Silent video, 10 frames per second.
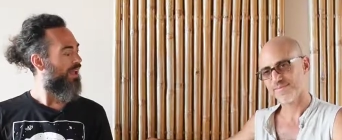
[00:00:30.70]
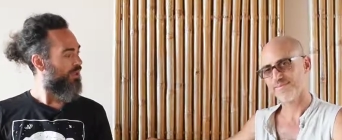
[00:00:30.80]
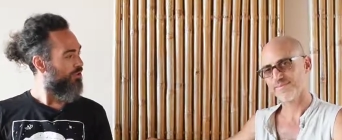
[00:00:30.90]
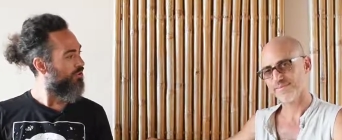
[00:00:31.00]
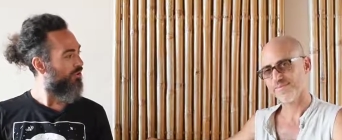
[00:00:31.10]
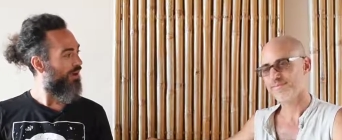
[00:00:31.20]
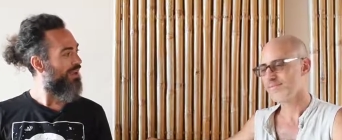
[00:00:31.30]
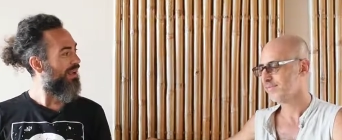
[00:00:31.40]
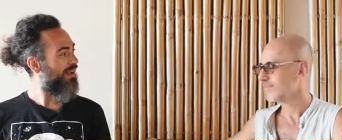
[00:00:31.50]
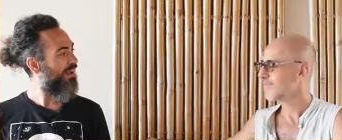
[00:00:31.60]
Speaker 1: So,
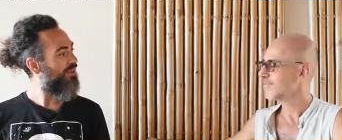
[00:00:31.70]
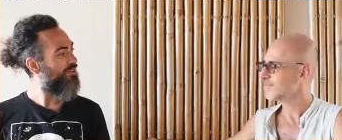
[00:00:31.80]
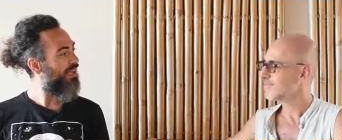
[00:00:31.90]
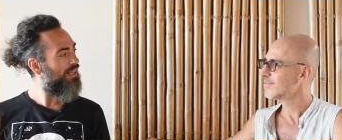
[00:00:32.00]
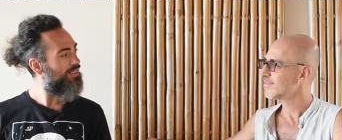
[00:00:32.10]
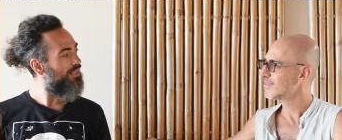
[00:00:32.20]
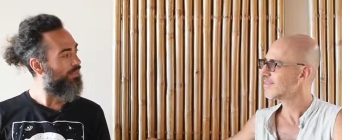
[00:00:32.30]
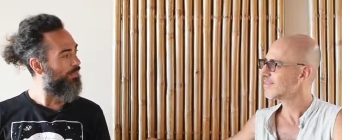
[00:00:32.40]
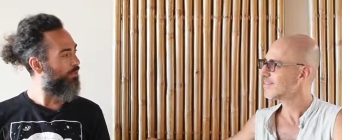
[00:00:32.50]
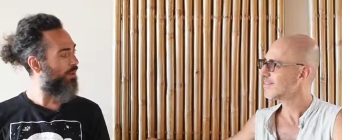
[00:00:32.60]
Eyal, can you tell us a little
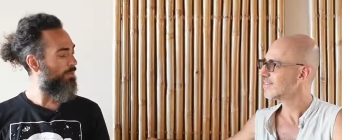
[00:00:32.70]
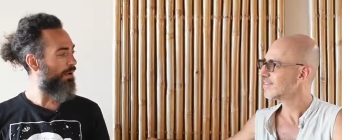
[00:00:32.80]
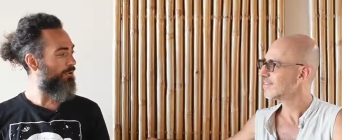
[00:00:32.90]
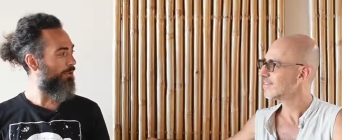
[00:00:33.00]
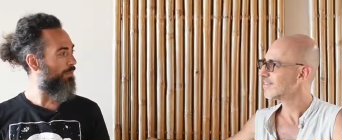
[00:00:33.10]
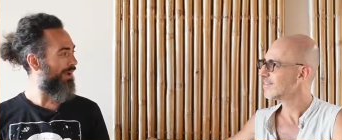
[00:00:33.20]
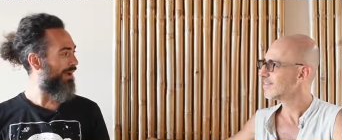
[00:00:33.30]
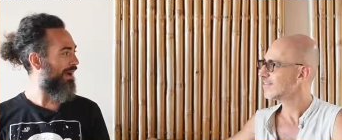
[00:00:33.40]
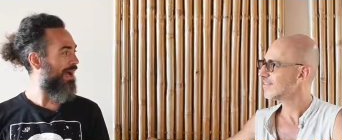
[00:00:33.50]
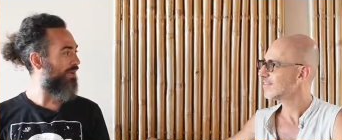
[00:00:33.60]
bit more about your
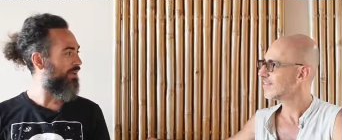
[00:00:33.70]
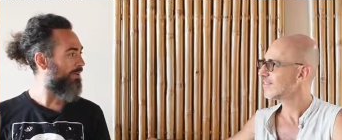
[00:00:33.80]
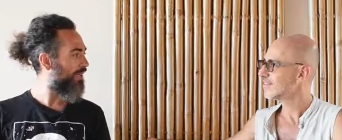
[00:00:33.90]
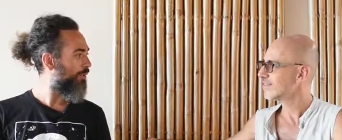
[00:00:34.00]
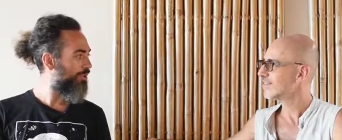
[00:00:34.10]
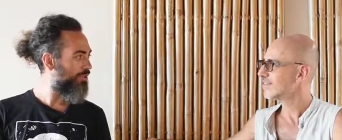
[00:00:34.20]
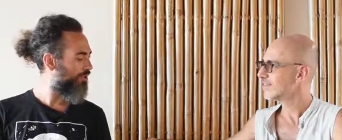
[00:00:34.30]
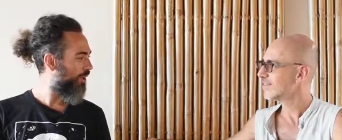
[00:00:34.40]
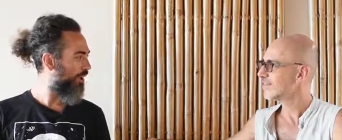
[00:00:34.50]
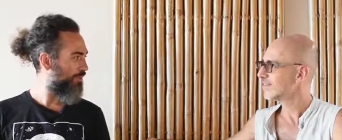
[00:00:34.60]
background? I mean, how did you
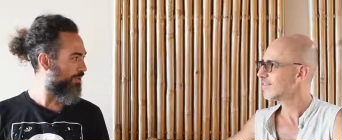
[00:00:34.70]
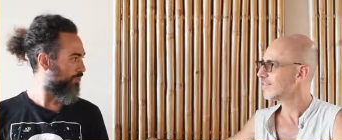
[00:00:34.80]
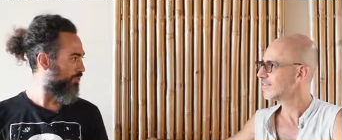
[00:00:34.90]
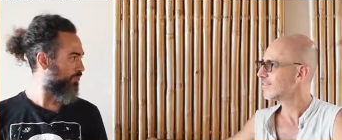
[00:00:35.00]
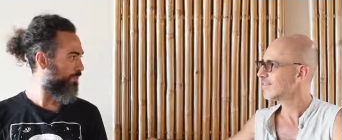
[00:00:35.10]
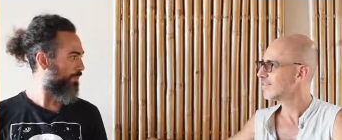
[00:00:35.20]
come into